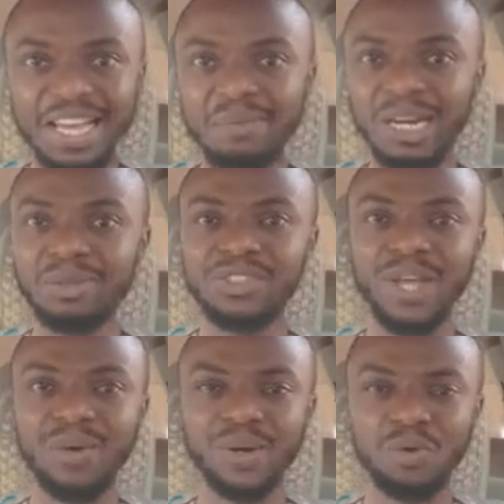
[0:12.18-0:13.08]
my name is
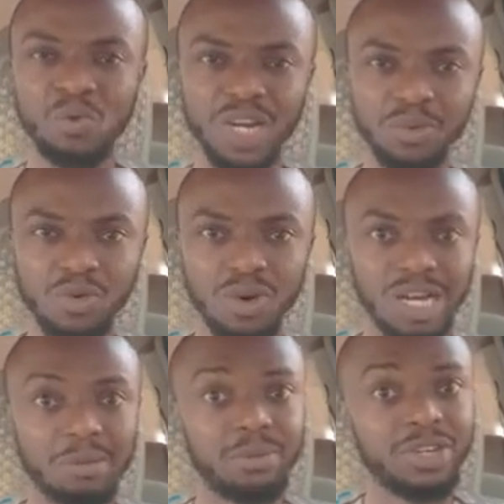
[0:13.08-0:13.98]
Derrick Ugwuegbu.
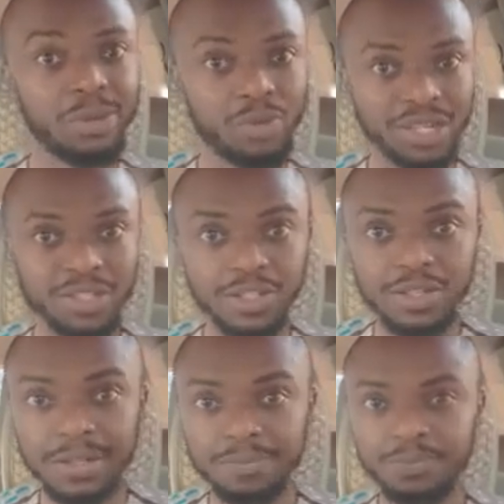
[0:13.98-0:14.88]
I'm a media
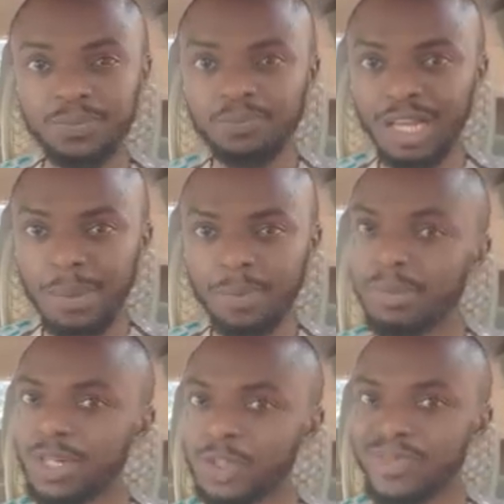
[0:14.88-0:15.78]
practitioner, a
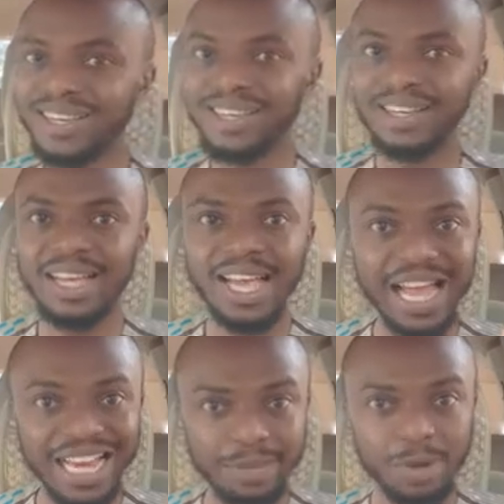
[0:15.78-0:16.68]
public speaker,
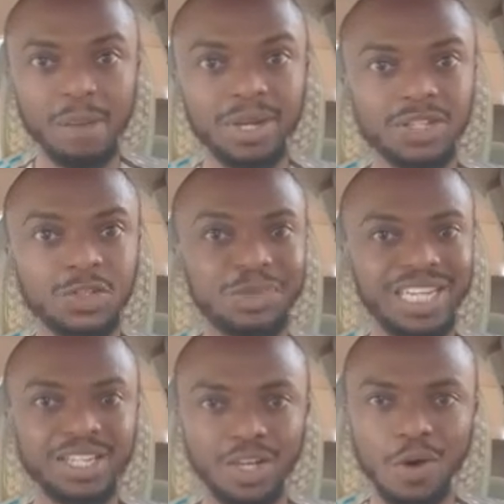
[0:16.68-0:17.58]
and a public
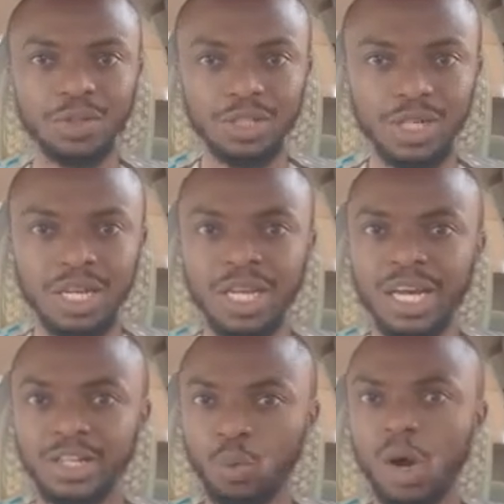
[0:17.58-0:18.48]
speaking coach.
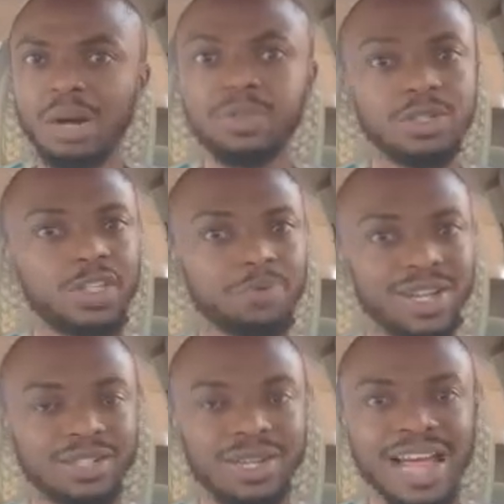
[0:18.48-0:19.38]
And you're welcome to this
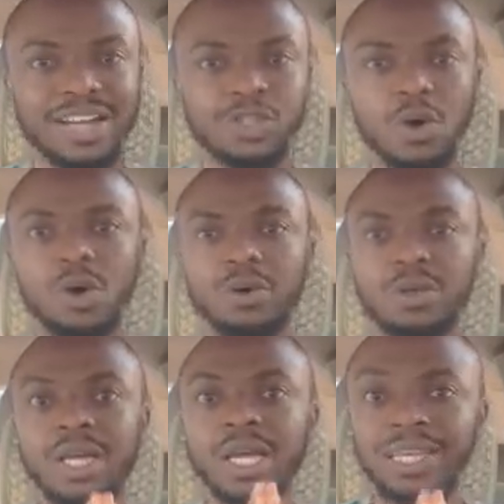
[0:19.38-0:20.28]
masterclass on
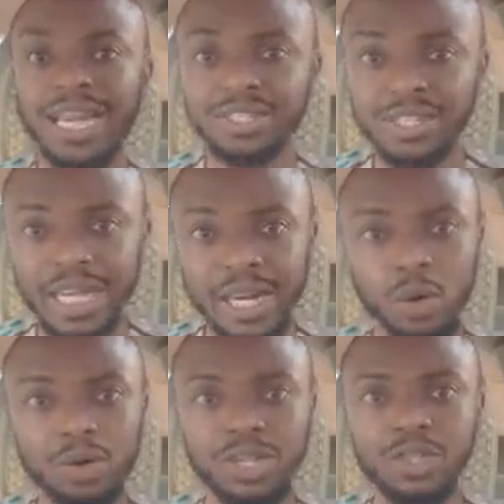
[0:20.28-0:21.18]
getting any
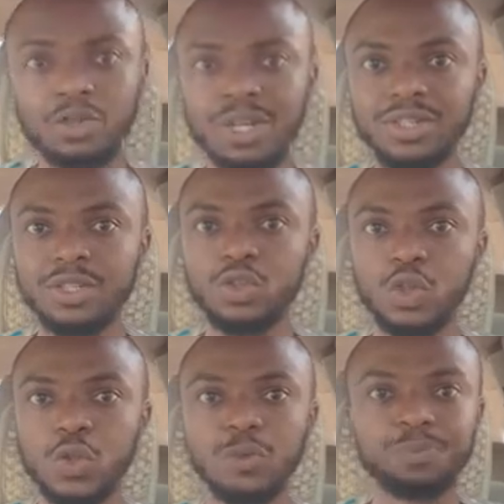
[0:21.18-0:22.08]
audience to listen to
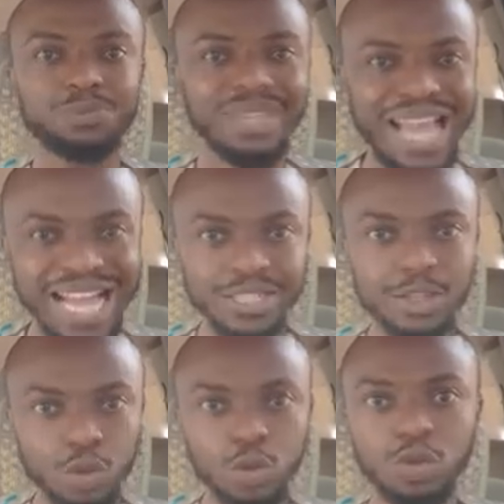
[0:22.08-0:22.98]
you and
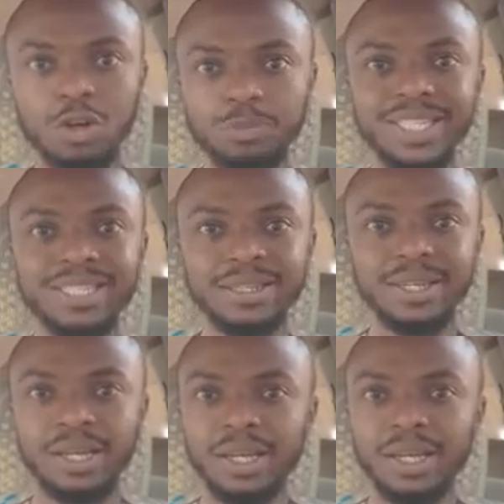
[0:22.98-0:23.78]
do your bidding.